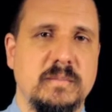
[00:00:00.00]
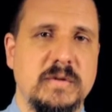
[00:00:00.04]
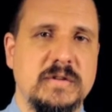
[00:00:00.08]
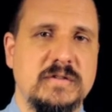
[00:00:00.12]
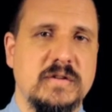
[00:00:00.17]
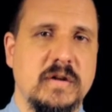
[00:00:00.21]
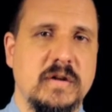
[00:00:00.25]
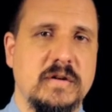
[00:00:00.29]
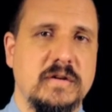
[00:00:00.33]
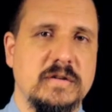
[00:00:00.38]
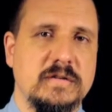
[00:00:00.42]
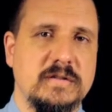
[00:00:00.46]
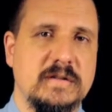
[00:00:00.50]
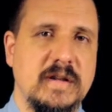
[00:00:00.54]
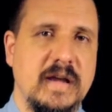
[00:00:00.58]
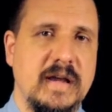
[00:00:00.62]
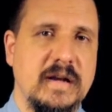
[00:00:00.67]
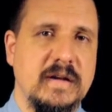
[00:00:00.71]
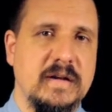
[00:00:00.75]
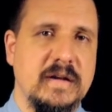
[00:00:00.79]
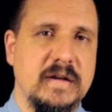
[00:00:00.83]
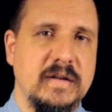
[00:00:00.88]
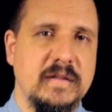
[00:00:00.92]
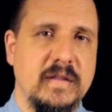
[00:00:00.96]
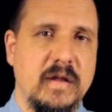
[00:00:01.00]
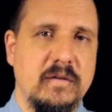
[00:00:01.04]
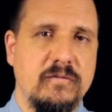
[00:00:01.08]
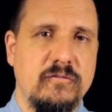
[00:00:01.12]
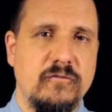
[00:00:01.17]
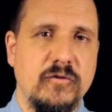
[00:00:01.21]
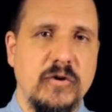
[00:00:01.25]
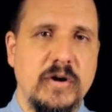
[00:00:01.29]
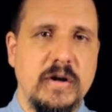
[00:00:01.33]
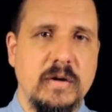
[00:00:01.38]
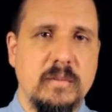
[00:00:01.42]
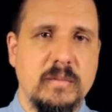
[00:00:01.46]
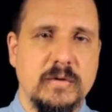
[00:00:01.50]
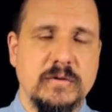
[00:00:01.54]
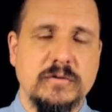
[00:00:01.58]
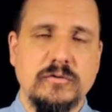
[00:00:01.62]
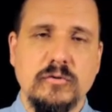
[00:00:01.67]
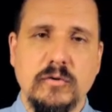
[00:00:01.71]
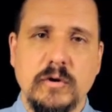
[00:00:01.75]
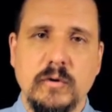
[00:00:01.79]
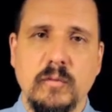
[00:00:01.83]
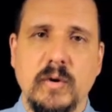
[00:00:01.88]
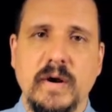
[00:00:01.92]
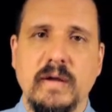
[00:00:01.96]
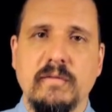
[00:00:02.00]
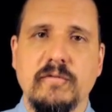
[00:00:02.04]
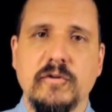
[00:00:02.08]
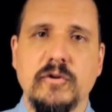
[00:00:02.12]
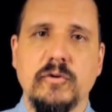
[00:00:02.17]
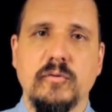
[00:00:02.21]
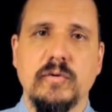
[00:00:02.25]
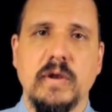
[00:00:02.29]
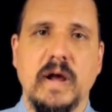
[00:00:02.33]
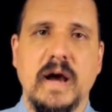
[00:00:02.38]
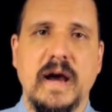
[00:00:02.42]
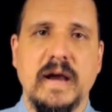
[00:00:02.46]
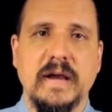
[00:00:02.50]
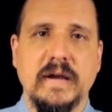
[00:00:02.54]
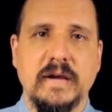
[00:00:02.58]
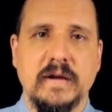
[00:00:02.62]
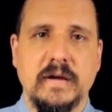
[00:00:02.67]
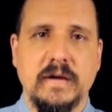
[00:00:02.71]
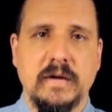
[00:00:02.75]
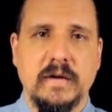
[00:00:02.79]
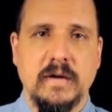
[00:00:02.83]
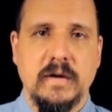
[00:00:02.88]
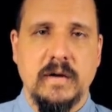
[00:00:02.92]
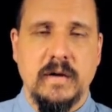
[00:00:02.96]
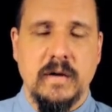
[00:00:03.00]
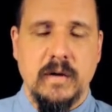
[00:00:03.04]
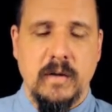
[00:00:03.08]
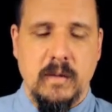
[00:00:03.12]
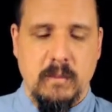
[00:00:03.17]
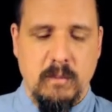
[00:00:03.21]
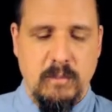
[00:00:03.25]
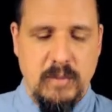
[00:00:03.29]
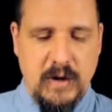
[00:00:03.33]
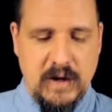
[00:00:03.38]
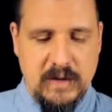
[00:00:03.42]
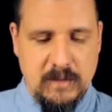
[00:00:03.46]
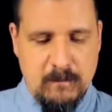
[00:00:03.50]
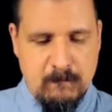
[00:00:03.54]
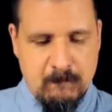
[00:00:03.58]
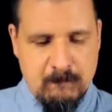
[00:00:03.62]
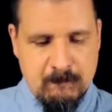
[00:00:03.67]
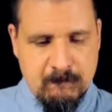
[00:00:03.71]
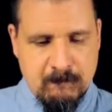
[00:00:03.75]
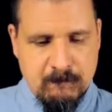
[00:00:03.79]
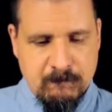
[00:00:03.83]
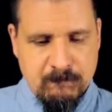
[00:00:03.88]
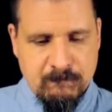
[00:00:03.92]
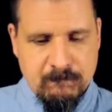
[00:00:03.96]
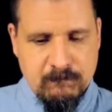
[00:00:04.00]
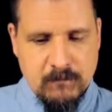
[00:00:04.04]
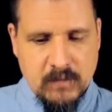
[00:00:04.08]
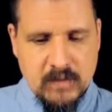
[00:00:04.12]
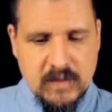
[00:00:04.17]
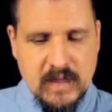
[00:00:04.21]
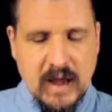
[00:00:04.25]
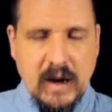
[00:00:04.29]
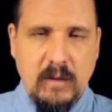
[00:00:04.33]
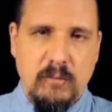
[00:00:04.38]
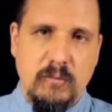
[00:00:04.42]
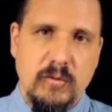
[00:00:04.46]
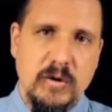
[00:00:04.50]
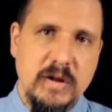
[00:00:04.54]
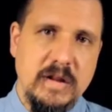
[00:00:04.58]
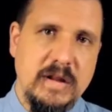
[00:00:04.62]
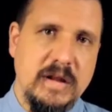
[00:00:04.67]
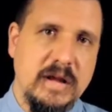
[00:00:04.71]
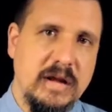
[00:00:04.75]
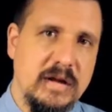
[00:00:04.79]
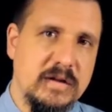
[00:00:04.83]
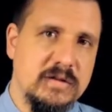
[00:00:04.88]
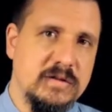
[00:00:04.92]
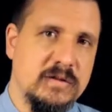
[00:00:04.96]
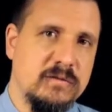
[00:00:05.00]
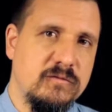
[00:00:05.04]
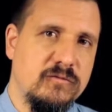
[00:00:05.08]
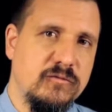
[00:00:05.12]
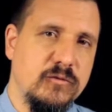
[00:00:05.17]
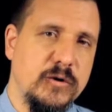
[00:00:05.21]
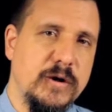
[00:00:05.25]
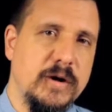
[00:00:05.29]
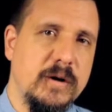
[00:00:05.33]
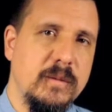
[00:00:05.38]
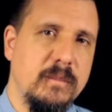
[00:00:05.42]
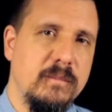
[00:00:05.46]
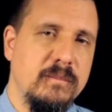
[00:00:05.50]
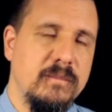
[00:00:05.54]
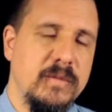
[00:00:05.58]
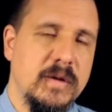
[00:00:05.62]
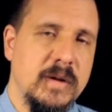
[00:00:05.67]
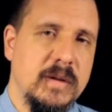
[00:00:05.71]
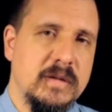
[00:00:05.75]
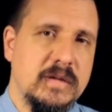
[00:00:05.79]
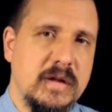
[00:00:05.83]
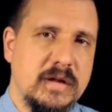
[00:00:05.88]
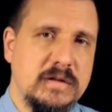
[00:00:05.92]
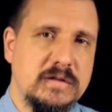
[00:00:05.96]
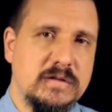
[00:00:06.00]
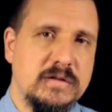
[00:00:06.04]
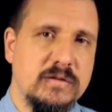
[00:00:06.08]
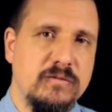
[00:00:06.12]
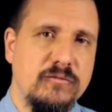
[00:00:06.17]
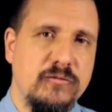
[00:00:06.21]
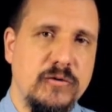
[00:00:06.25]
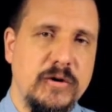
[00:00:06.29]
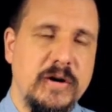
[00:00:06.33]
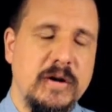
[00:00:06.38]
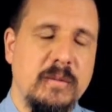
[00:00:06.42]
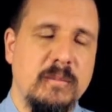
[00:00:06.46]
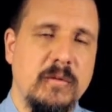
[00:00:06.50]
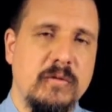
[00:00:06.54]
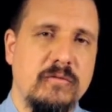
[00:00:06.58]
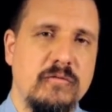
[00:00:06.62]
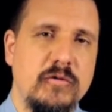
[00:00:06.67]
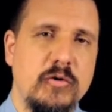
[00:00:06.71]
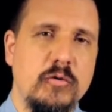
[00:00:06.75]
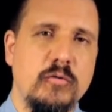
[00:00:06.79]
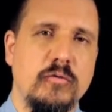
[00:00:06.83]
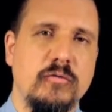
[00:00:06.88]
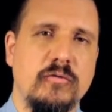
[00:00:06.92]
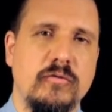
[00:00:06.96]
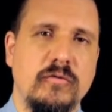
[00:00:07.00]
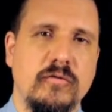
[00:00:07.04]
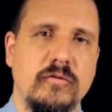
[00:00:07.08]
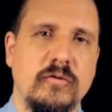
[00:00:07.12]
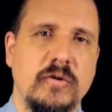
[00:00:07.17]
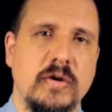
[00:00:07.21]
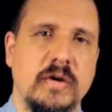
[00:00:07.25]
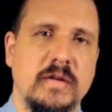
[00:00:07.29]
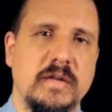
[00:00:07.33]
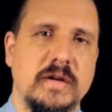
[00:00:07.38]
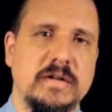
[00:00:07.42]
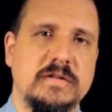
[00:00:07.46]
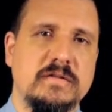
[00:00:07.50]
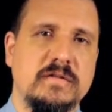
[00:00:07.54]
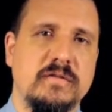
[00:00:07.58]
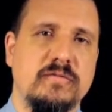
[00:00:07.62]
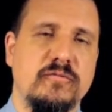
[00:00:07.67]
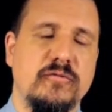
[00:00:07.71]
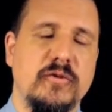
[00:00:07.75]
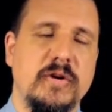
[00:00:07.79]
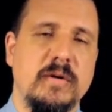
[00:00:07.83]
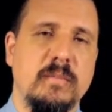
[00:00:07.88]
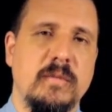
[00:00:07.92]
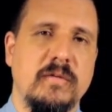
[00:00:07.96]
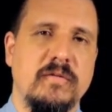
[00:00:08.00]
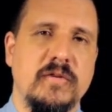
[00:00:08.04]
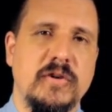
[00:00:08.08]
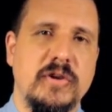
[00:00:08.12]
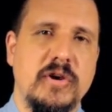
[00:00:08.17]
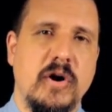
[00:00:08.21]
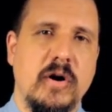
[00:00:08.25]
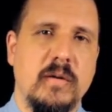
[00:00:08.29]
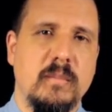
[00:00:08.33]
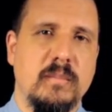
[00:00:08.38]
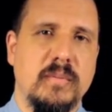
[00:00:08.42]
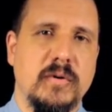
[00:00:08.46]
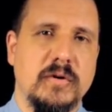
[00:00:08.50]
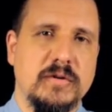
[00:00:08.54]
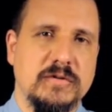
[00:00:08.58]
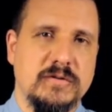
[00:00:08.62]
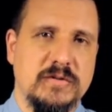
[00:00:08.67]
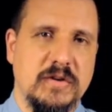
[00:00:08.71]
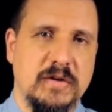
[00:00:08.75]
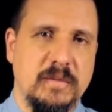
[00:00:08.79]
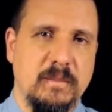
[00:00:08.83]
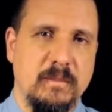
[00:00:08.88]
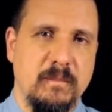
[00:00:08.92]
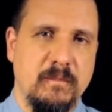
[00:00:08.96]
misunderstanding that freedom is doing whatever you like. But that really isn't freedom. That's the freedom of youth. That's the freedom of a young person.